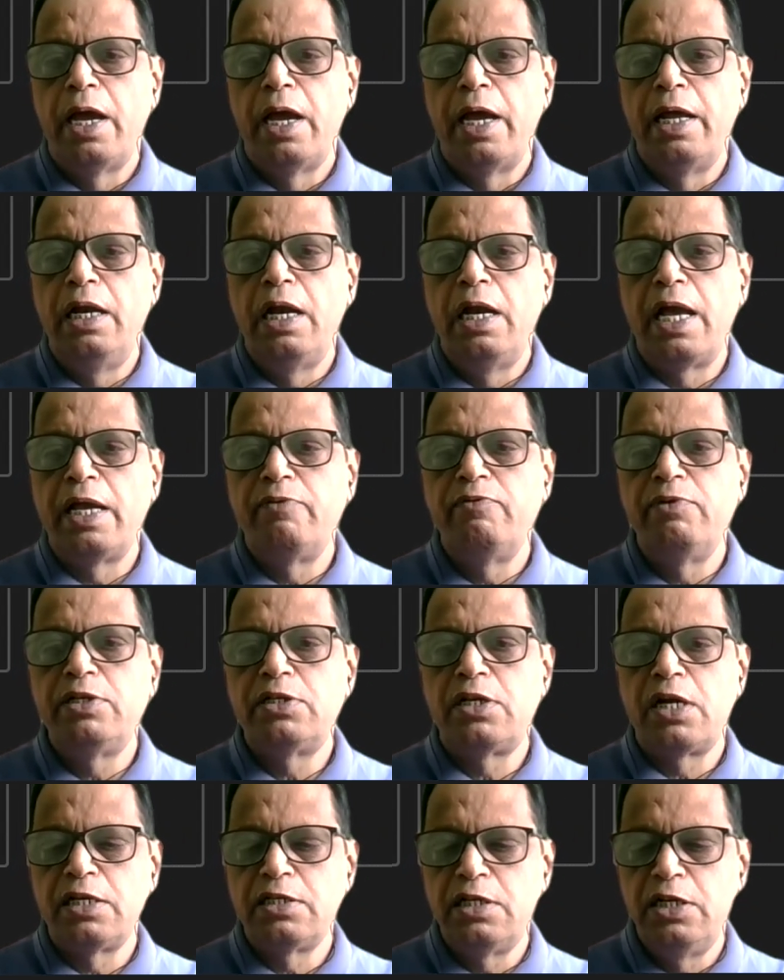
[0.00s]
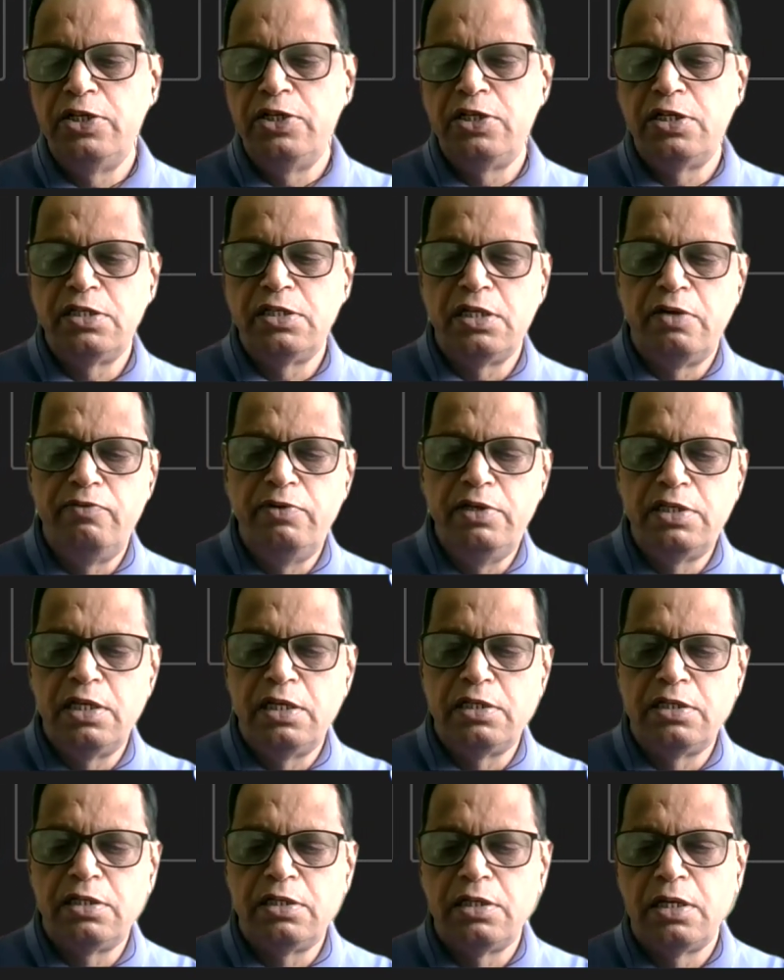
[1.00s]
And language translation
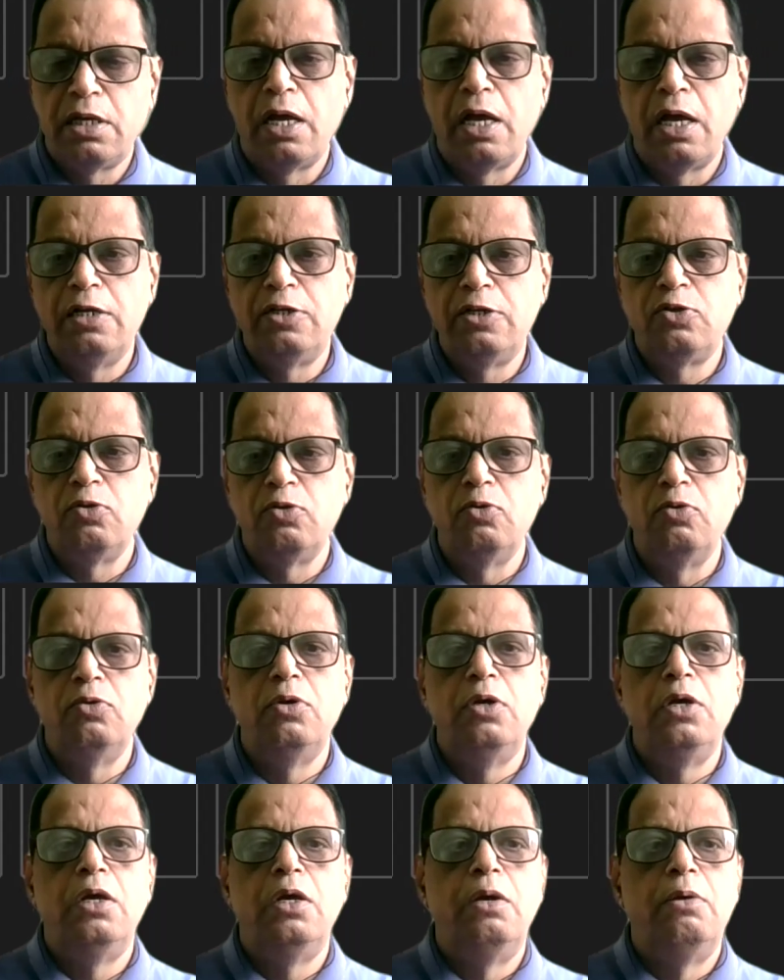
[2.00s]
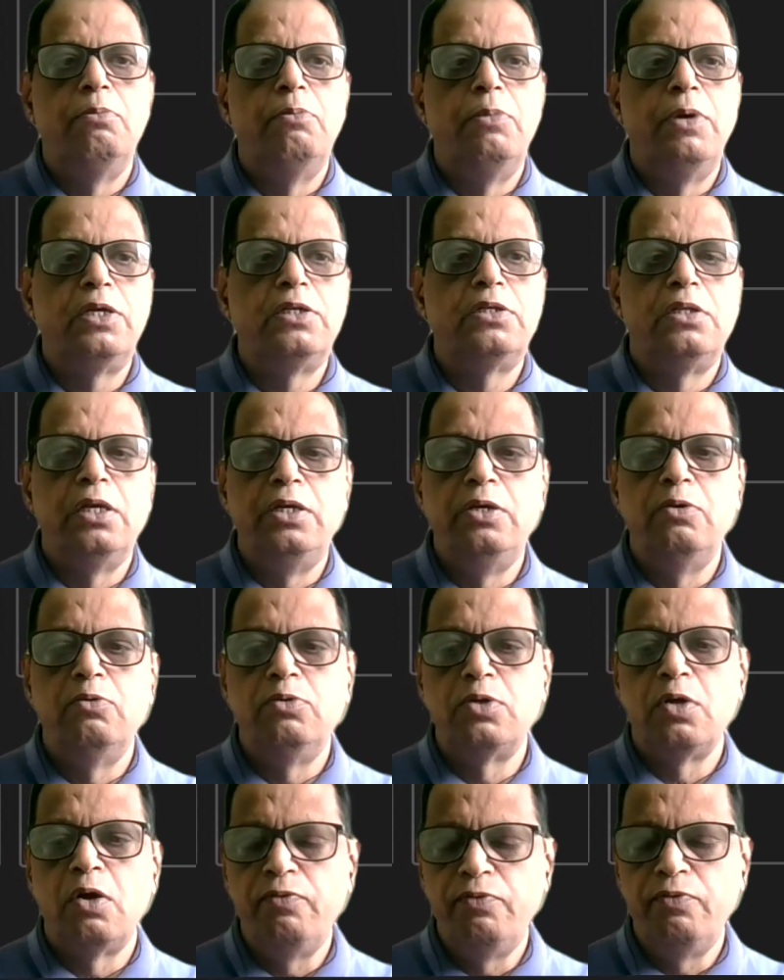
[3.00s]
services also makes the
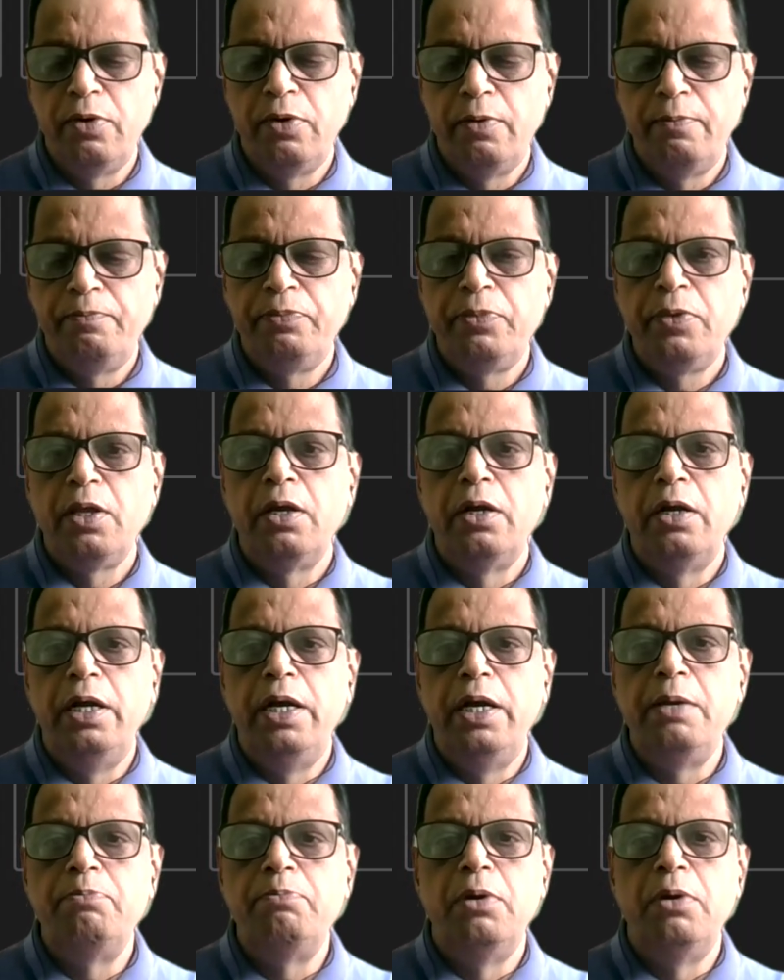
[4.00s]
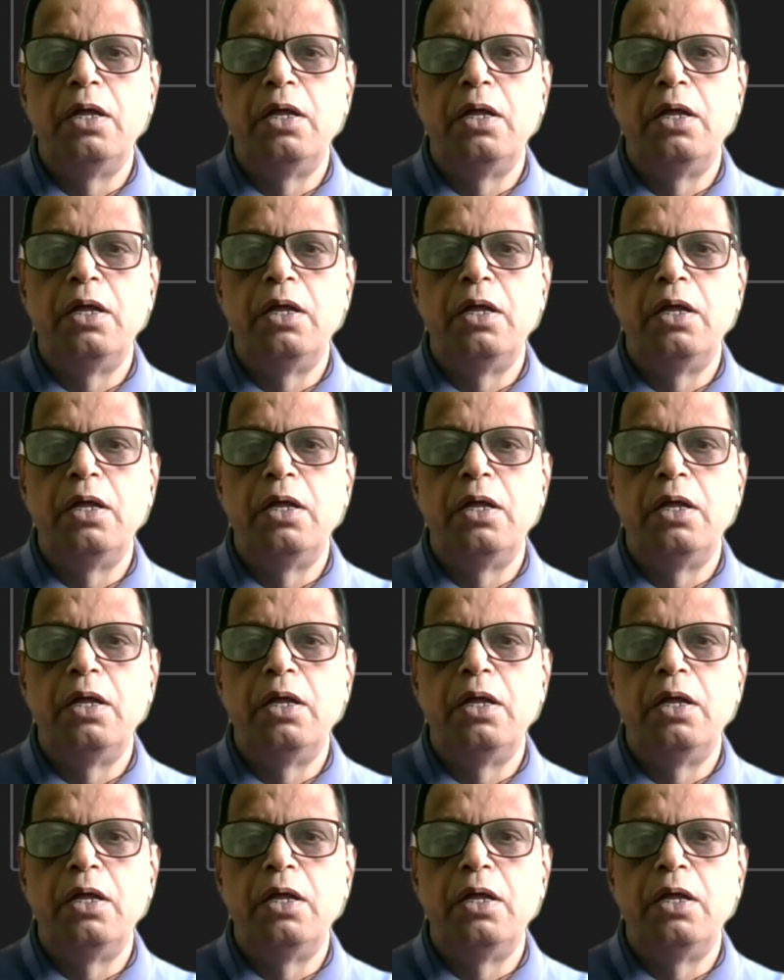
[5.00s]
use of deep